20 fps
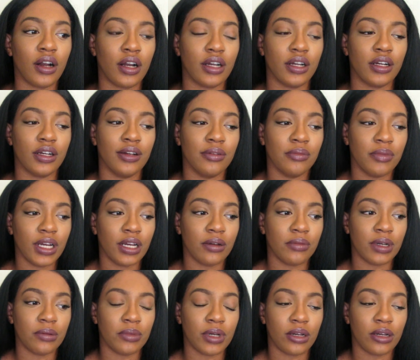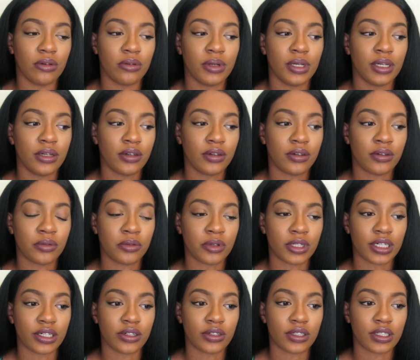um, um, um
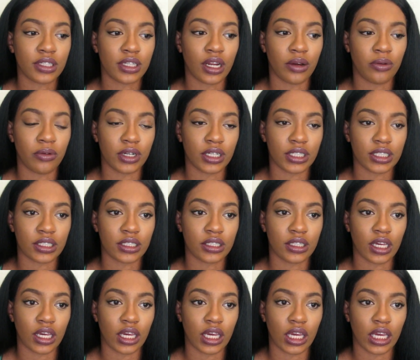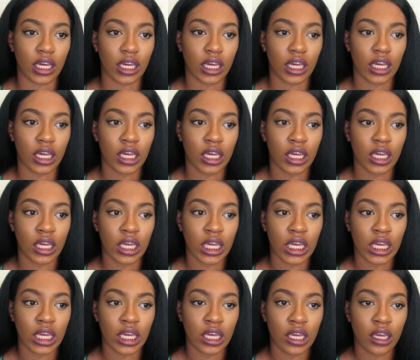what else did I want to say?
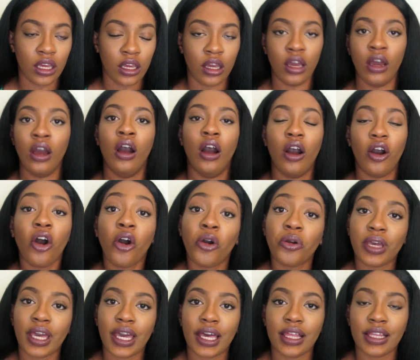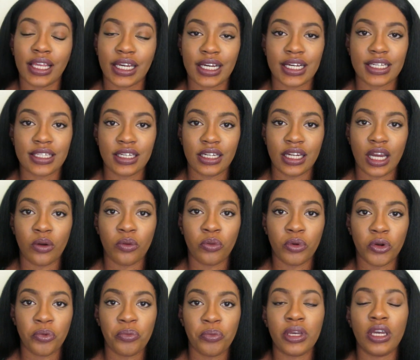Oh yeah, like I said, I
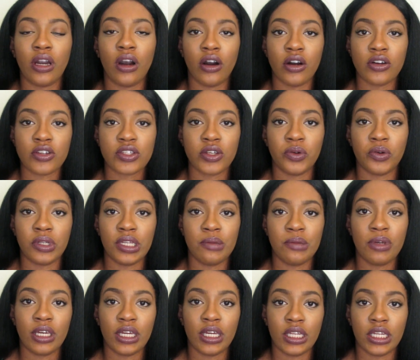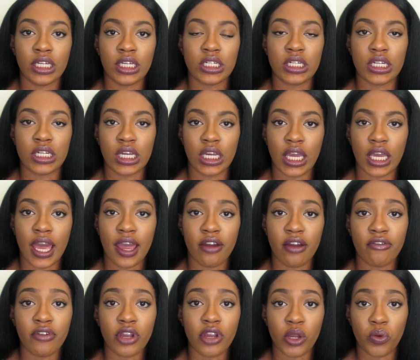will be also deep conditioning
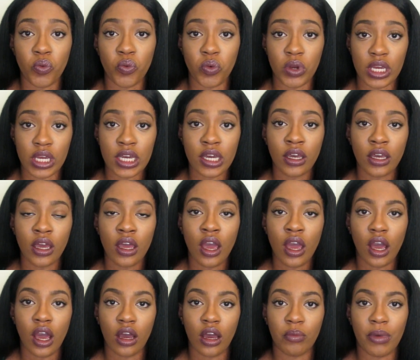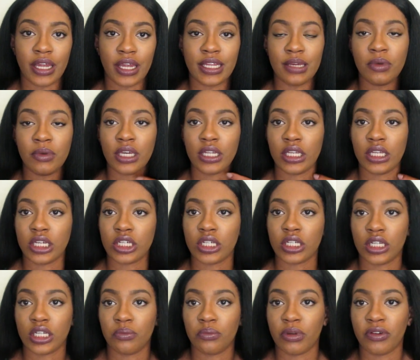every week. Um, I deep
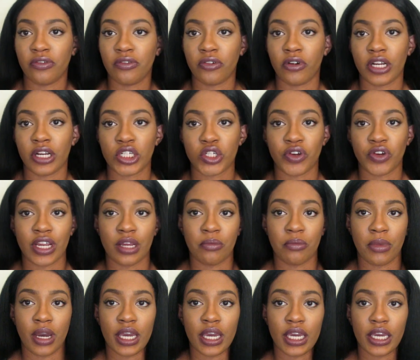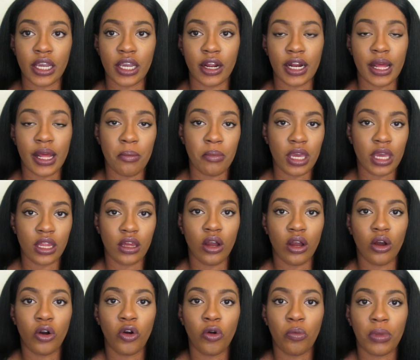condition before I straighten my hair, and I made
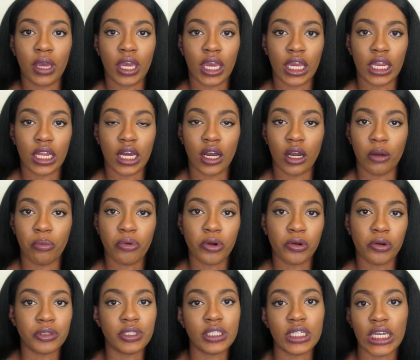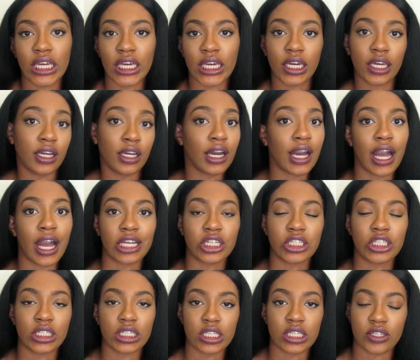a homemade uh, protein
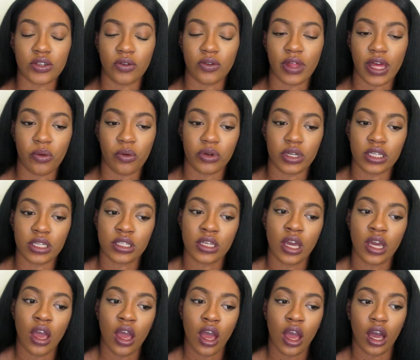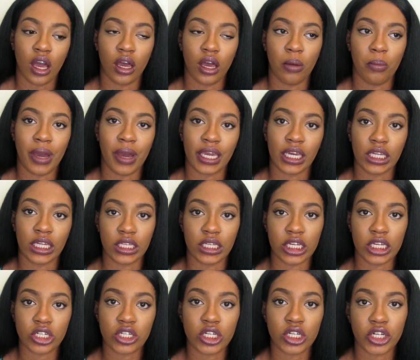concoction. So that was uh, my
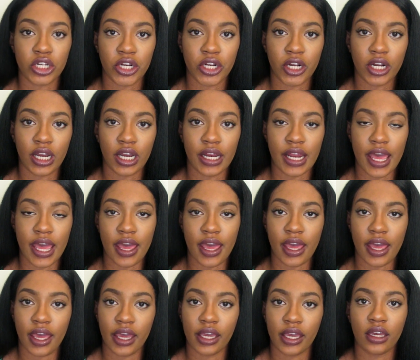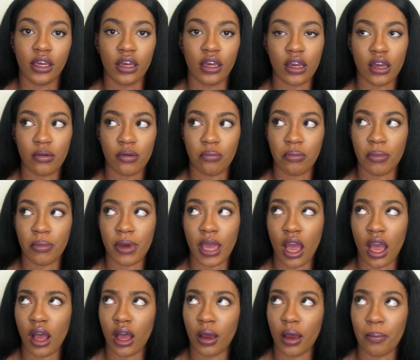conditioner, an egg,
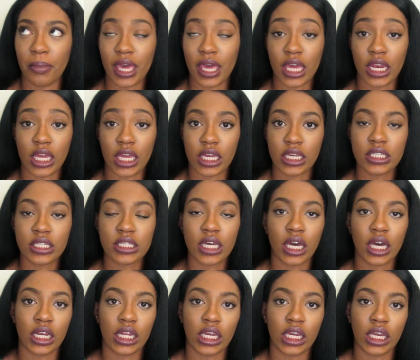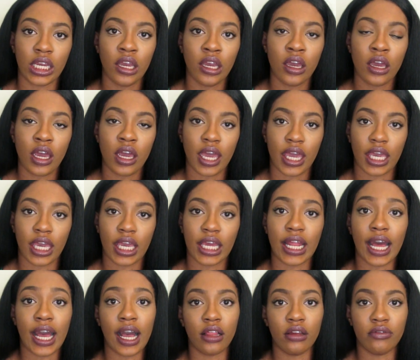uh, mayonnaise, honey,
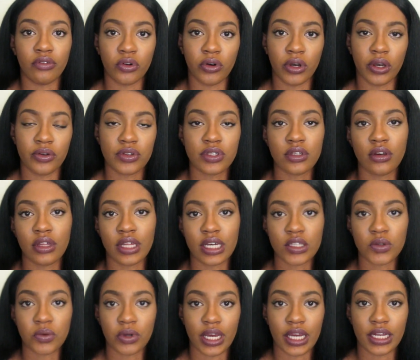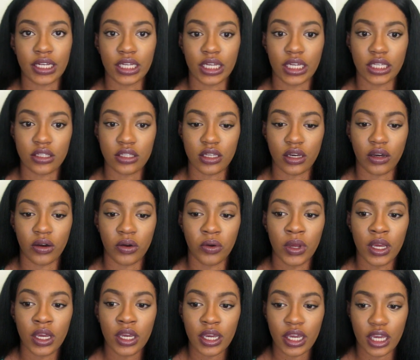and olive oil. So that's what I did.
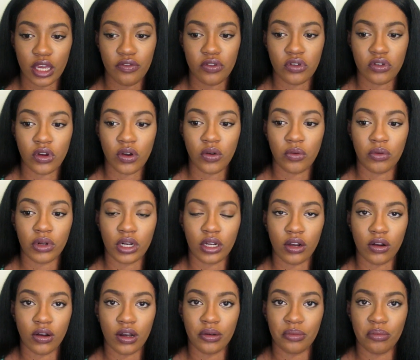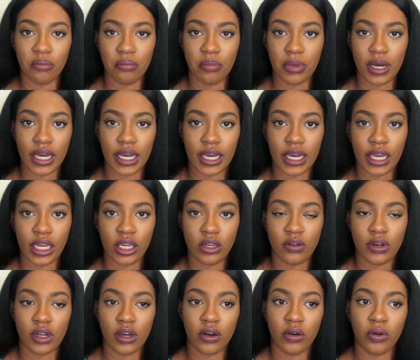So if you don't want to go out and buy,
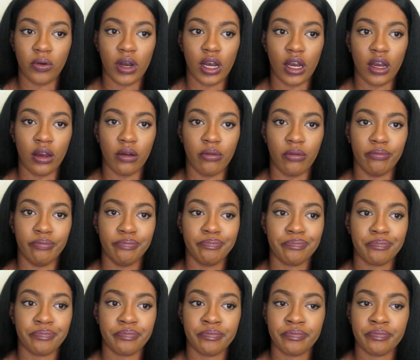you know, um,